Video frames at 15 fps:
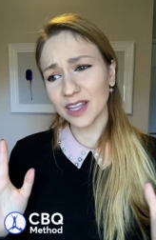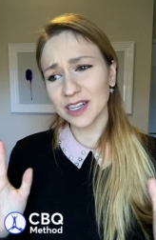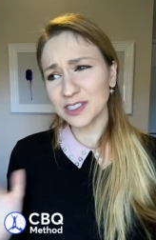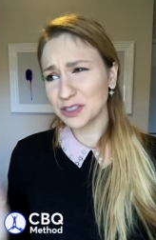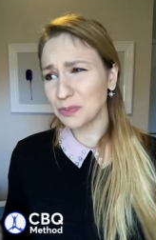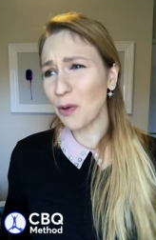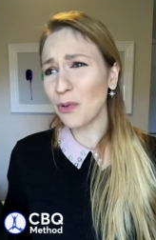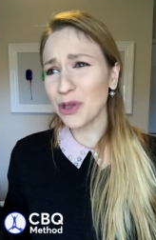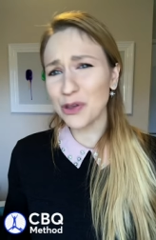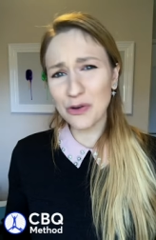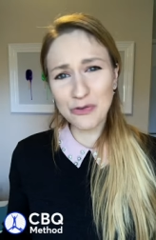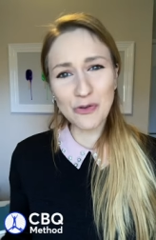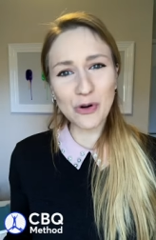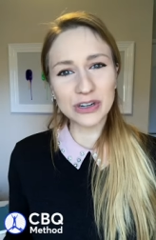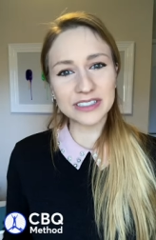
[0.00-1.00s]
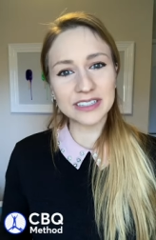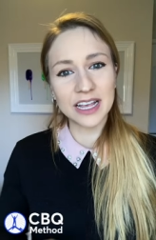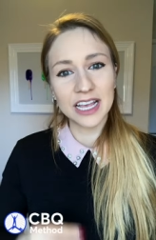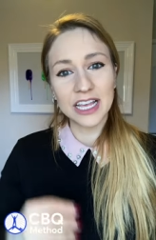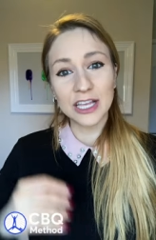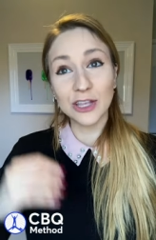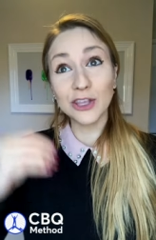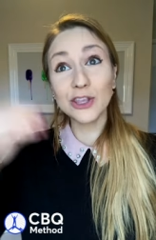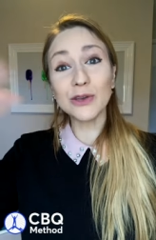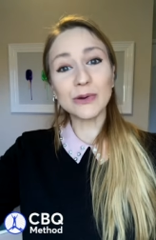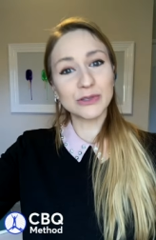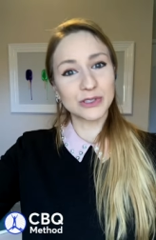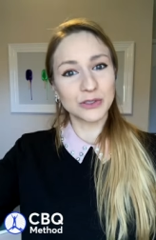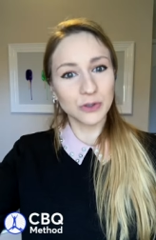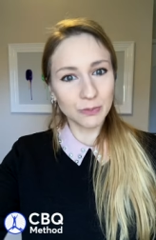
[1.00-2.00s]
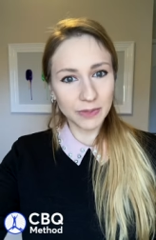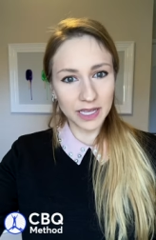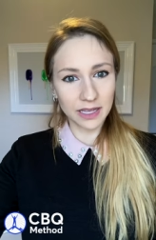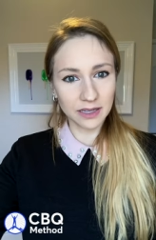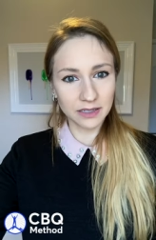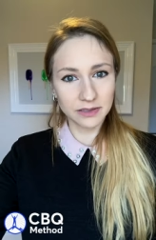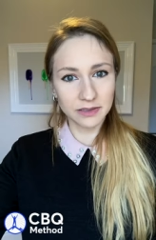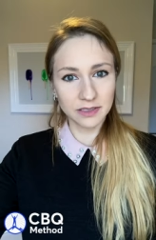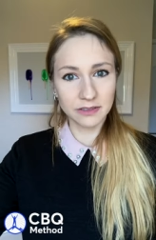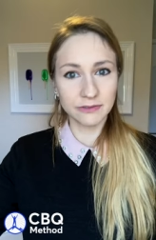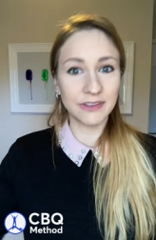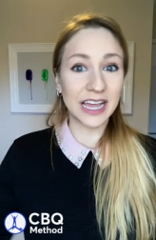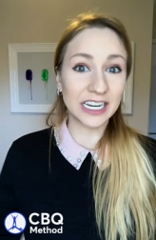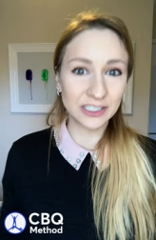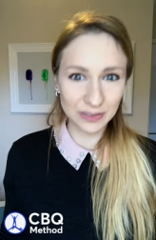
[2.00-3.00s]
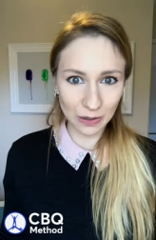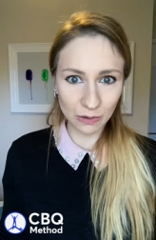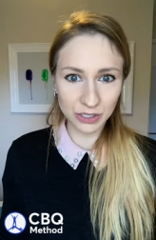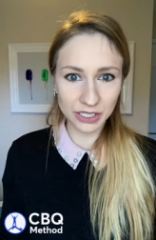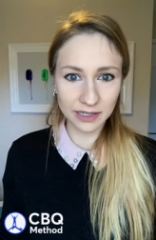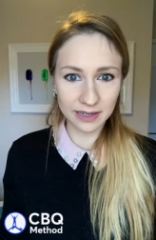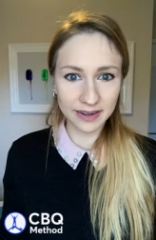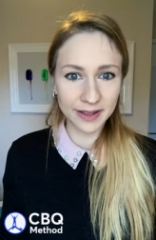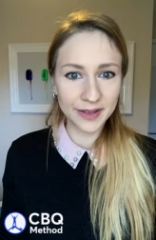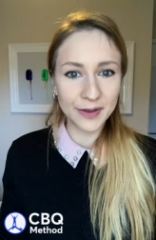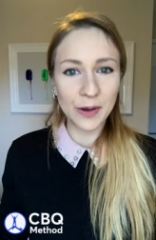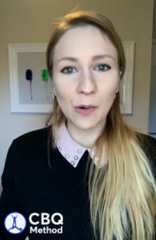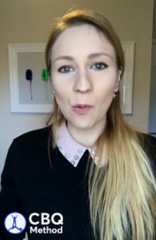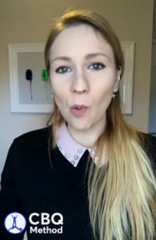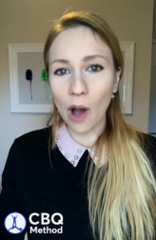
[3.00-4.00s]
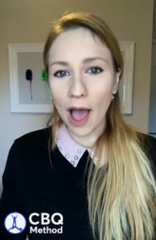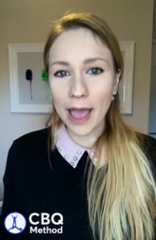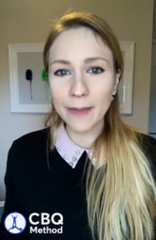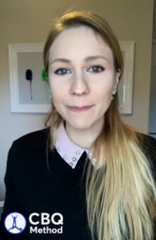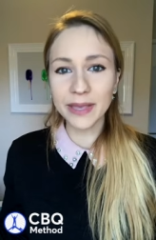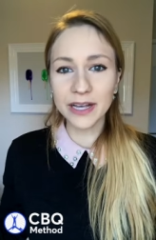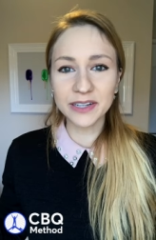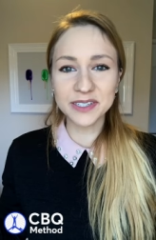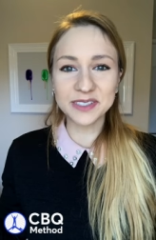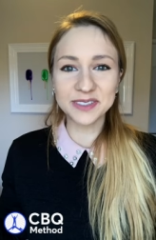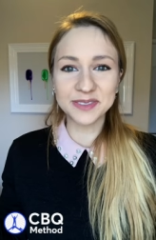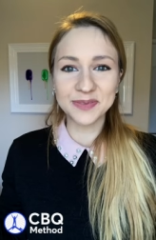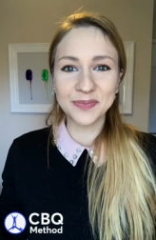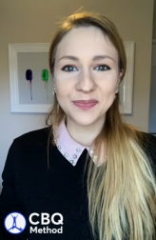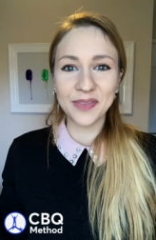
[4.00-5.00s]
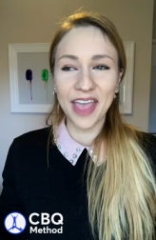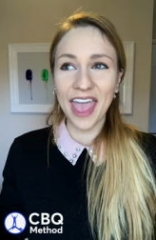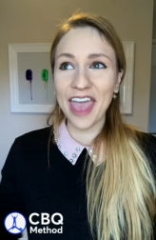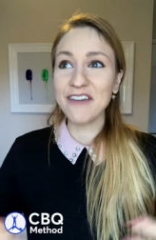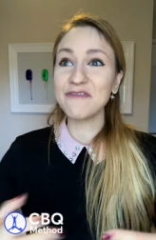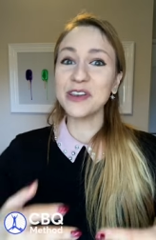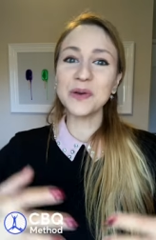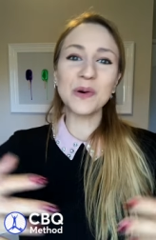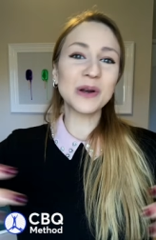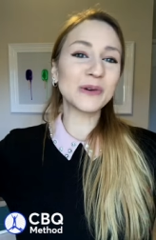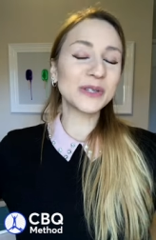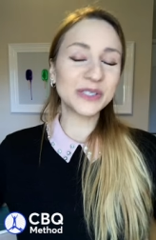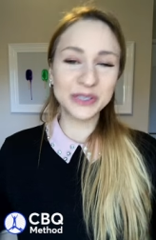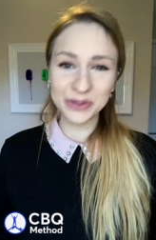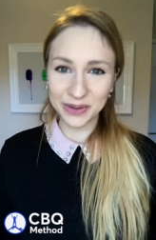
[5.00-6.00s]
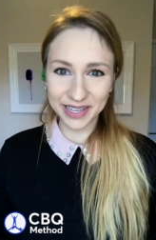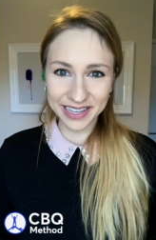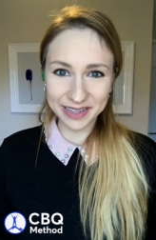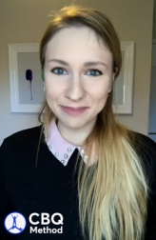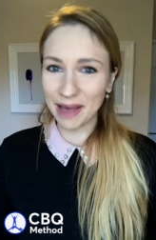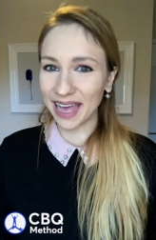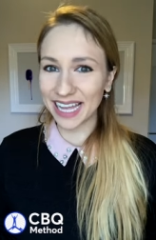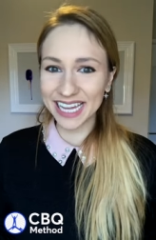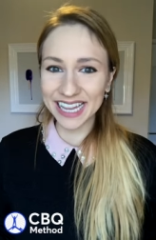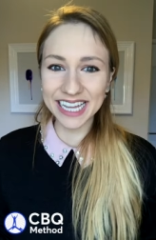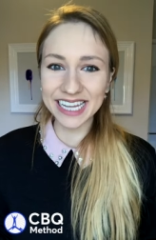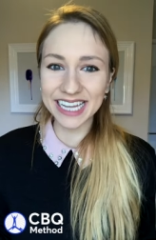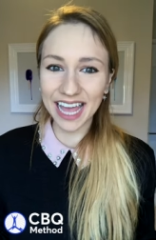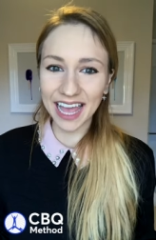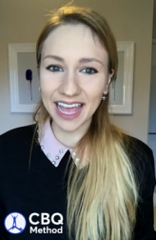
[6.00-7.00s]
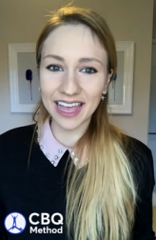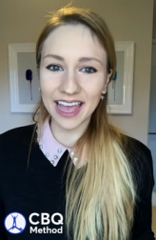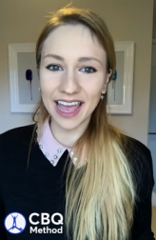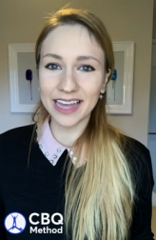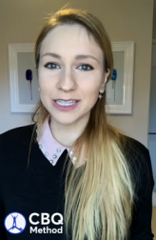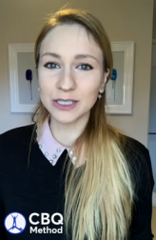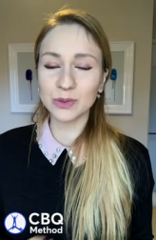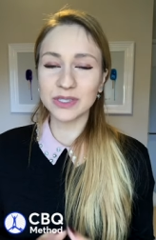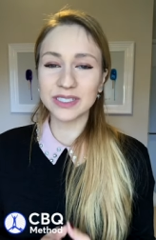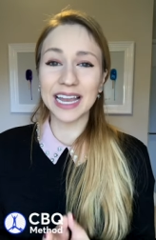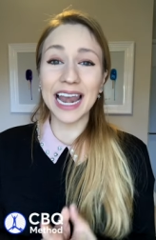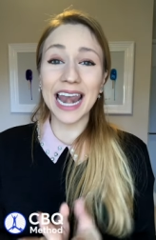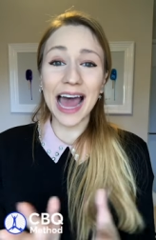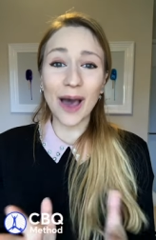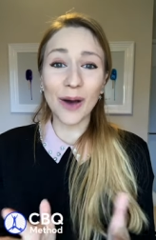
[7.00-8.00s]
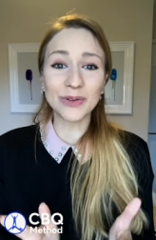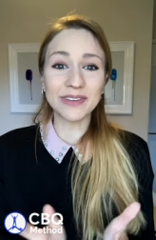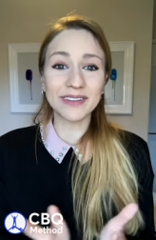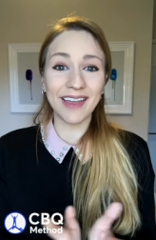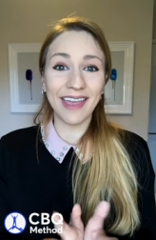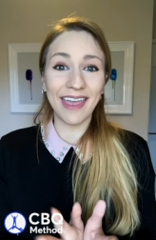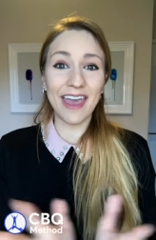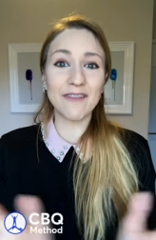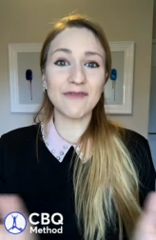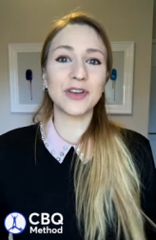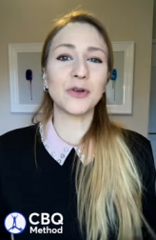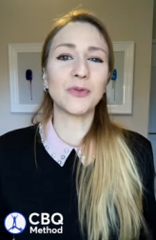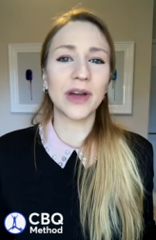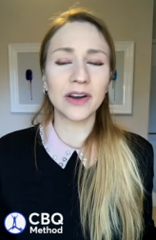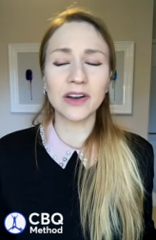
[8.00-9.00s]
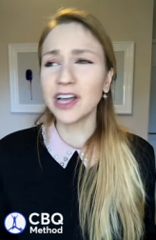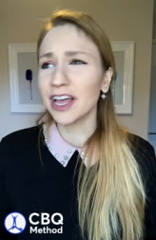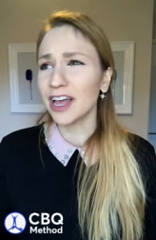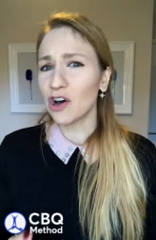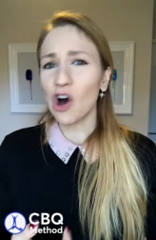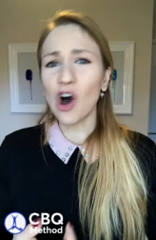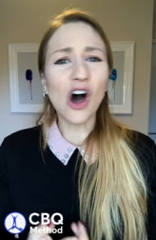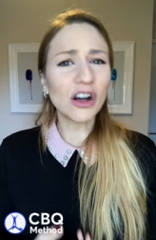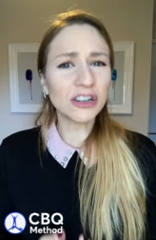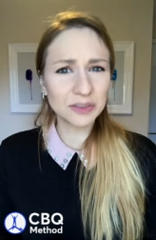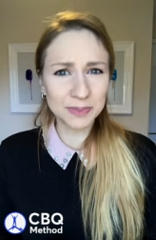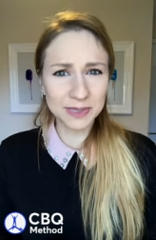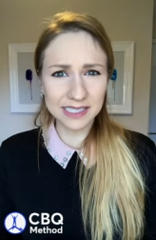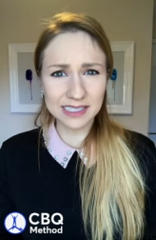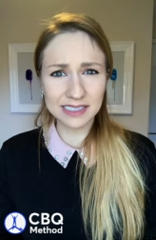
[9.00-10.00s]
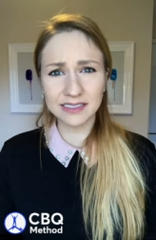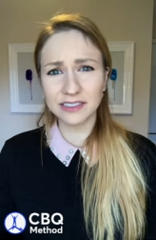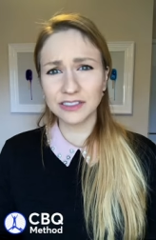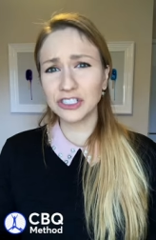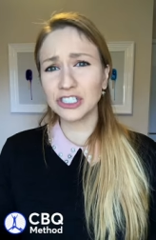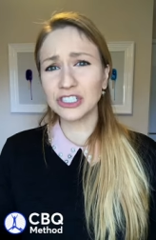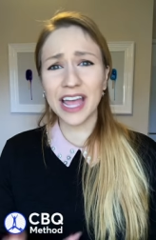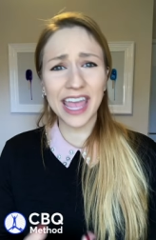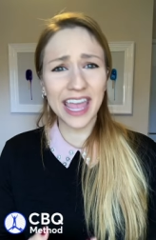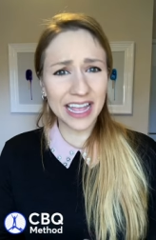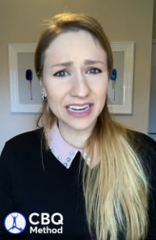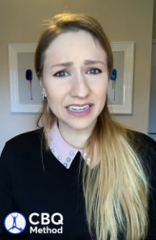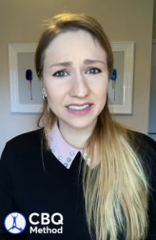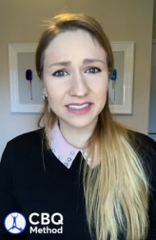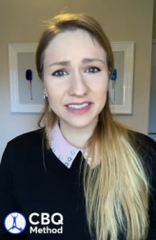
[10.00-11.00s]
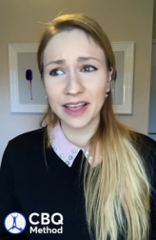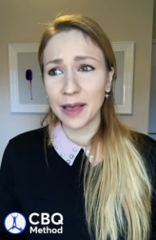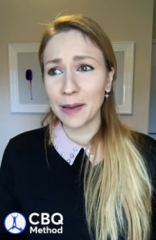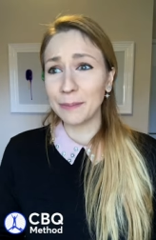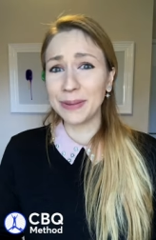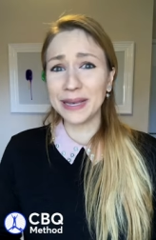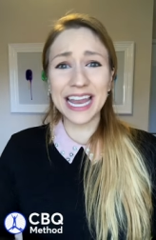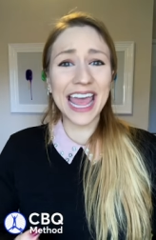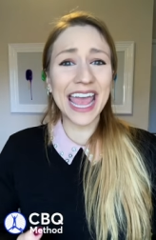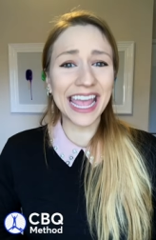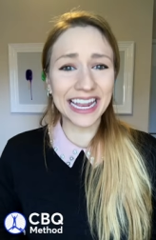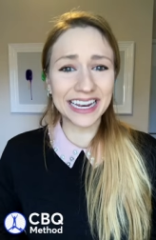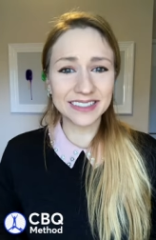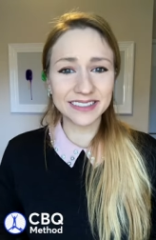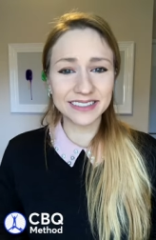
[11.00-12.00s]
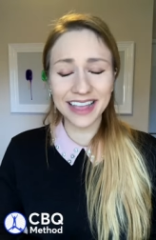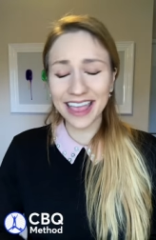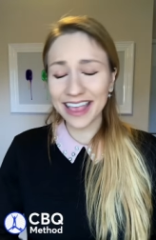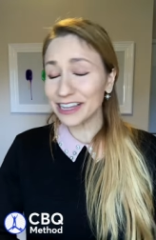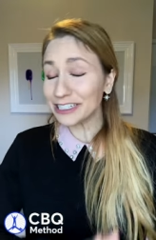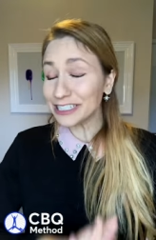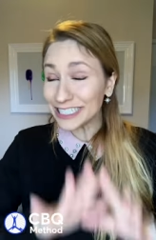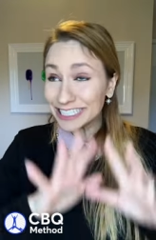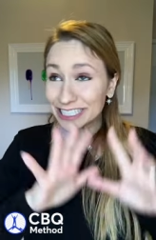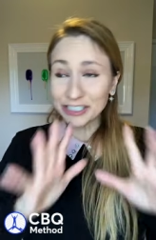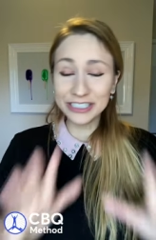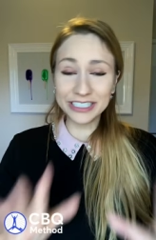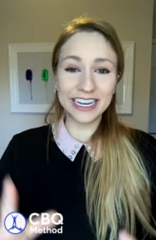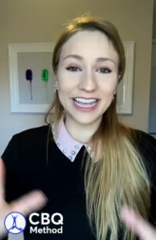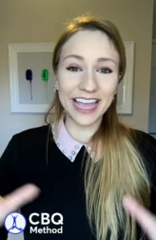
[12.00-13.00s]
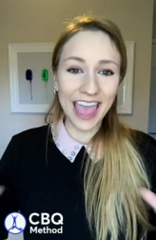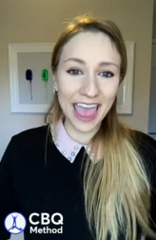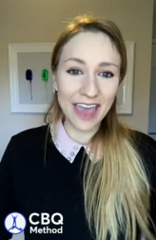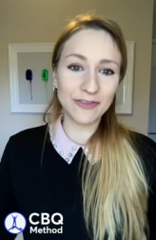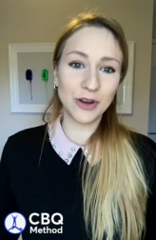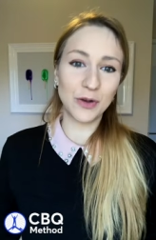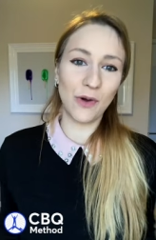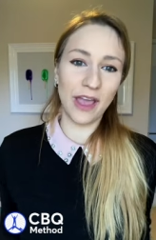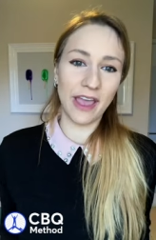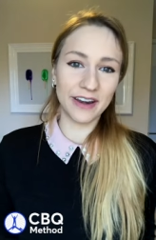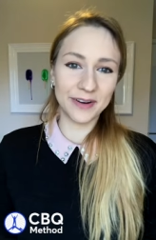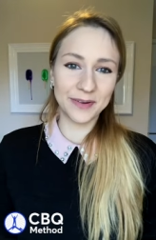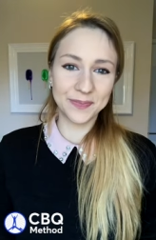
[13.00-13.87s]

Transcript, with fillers: Smoking, of course, used to be very social. Why? Because everyone was doing it back in the day and it was allowed everywhere hospitals, trains, planes, literally everywhere.